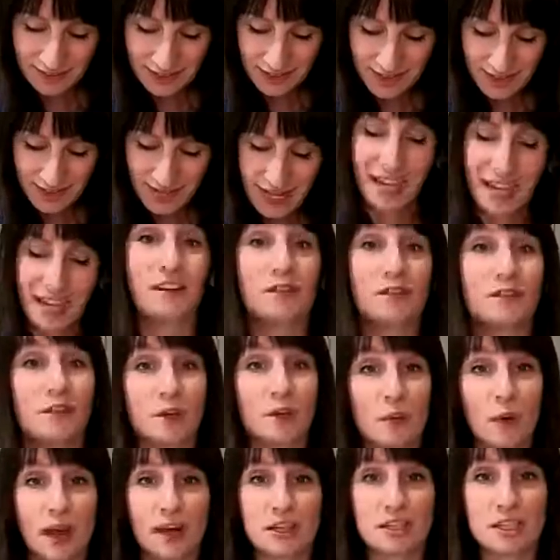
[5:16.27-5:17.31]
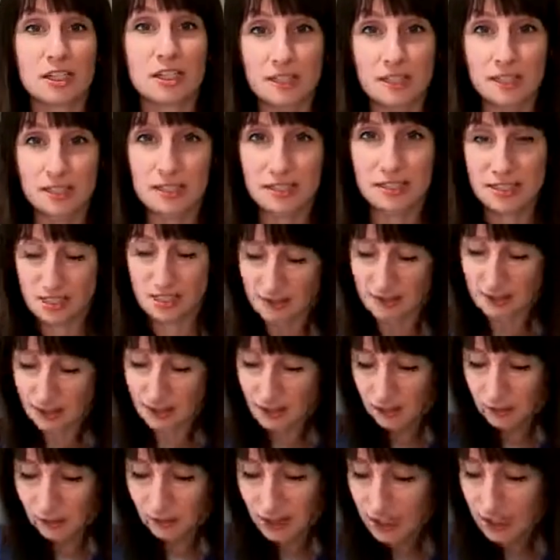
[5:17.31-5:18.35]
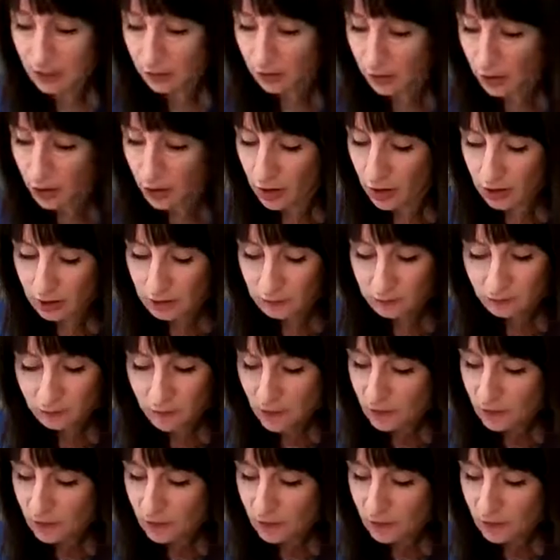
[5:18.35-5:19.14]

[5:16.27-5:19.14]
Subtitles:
And if you're watching this later on,